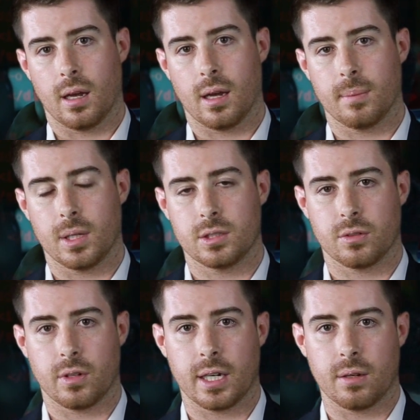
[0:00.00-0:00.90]
A
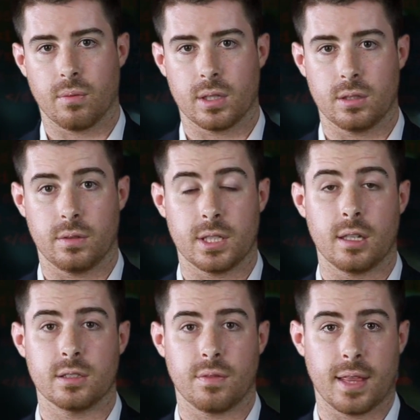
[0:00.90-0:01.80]
degree can run you
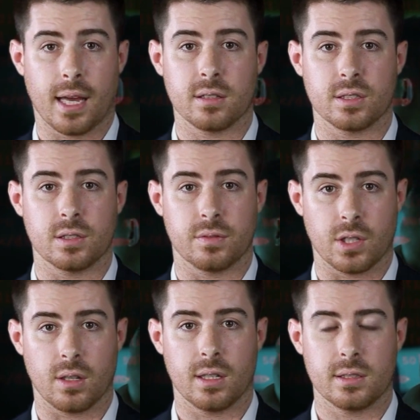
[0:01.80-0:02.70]
tens of thousands of
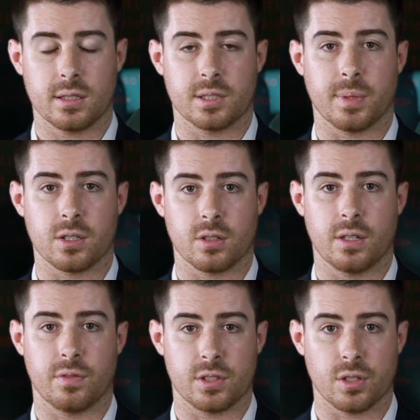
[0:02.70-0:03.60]
dollars,
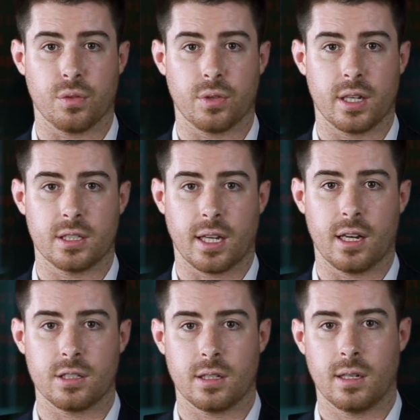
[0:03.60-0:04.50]
especially for software
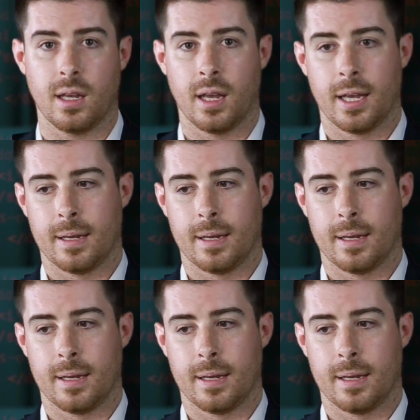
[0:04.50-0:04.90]
education.